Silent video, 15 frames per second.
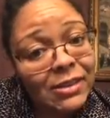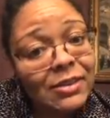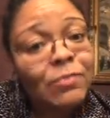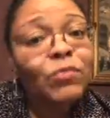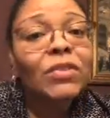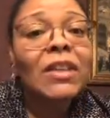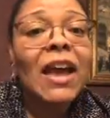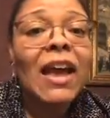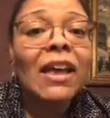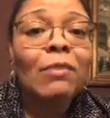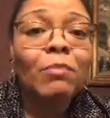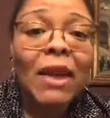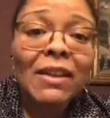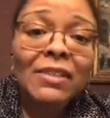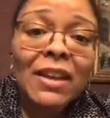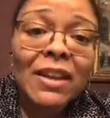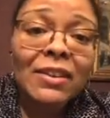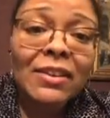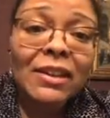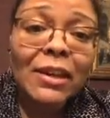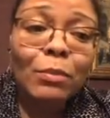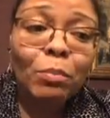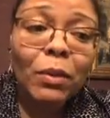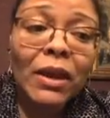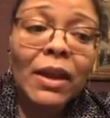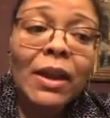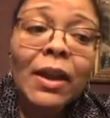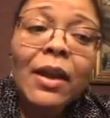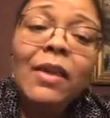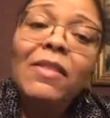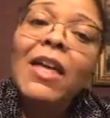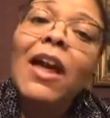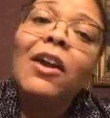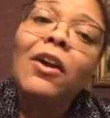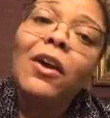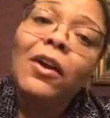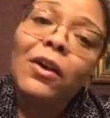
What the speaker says: that makes kids sleepy that